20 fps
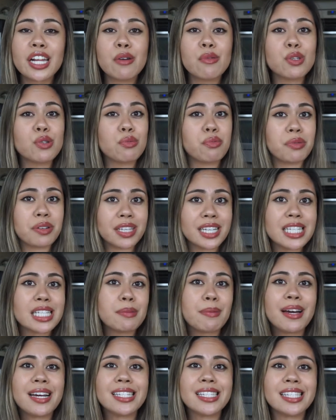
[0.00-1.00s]
It was really
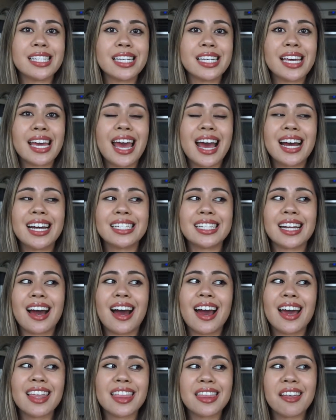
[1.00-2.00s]
spicy, and
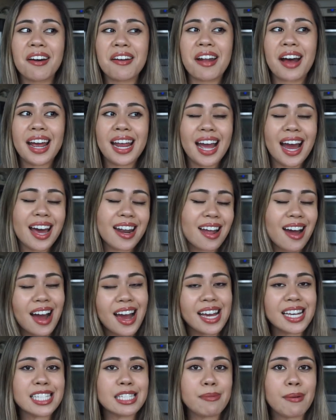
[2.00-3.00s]
I thought I had a
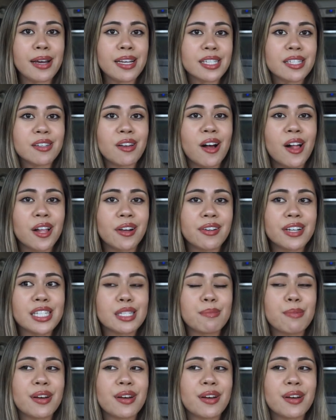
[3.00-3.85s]
high spice tolerance,